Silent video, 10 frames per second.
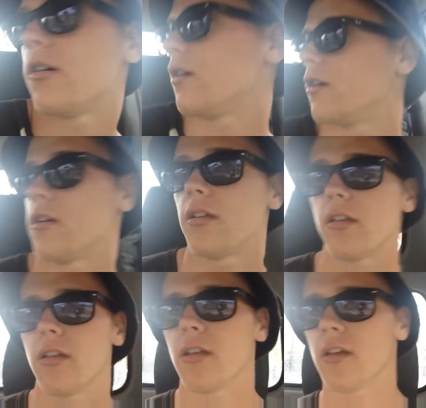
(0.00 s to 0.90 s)
Oh,
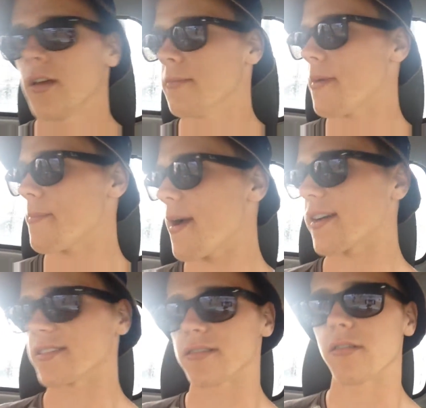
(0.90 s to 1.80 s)
my
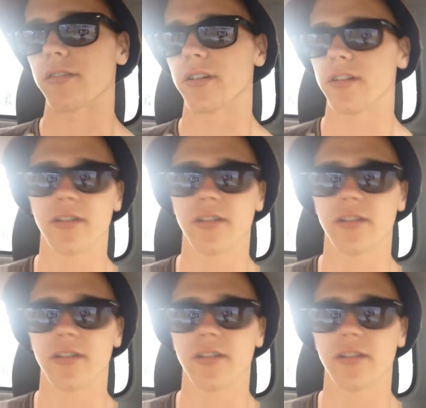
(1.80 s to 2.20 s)
back is sore.